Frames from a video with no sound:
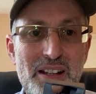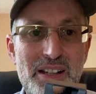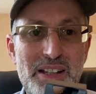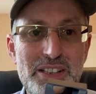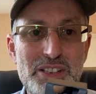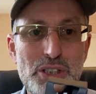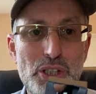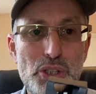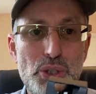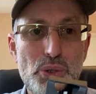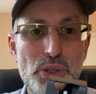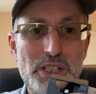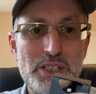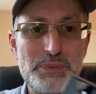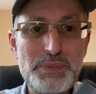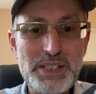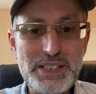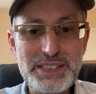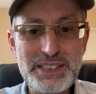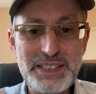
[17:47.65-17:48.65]
It's a
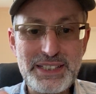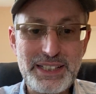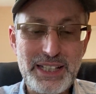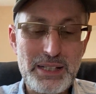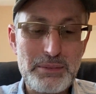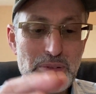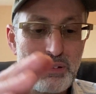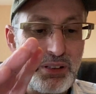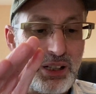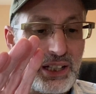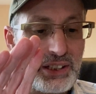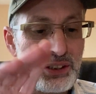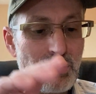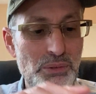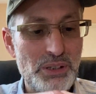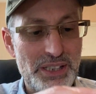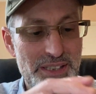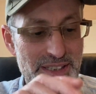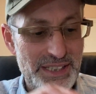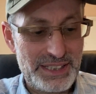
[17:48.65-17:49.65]
USB-C cable. I don't
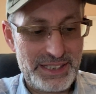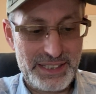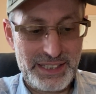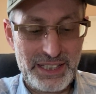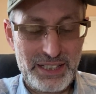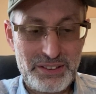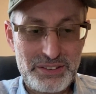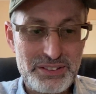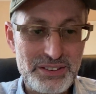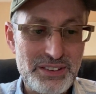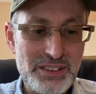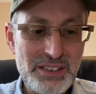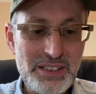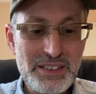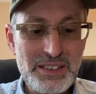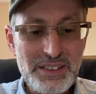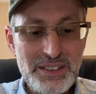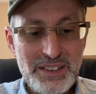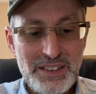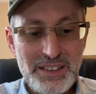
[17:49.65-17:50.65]
want to take it out.
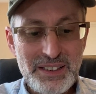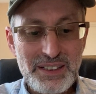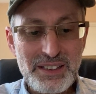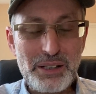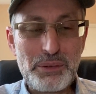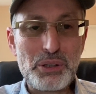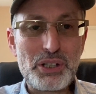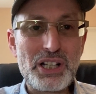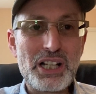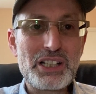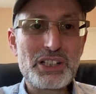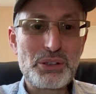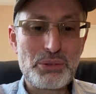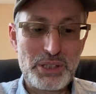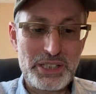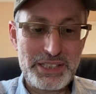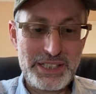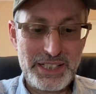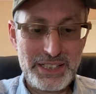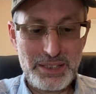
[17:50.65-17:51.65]
I don't
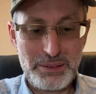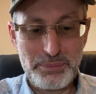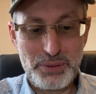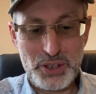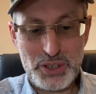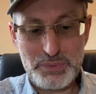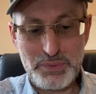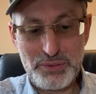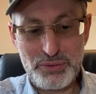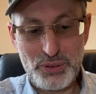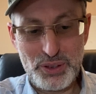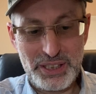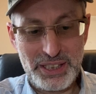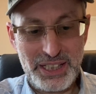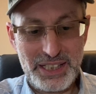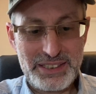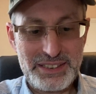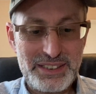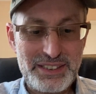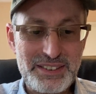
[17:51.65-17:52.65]
want to tear the box before he
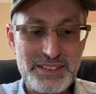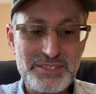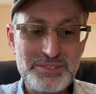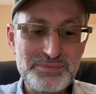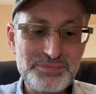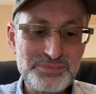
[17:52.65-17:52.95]
gets it.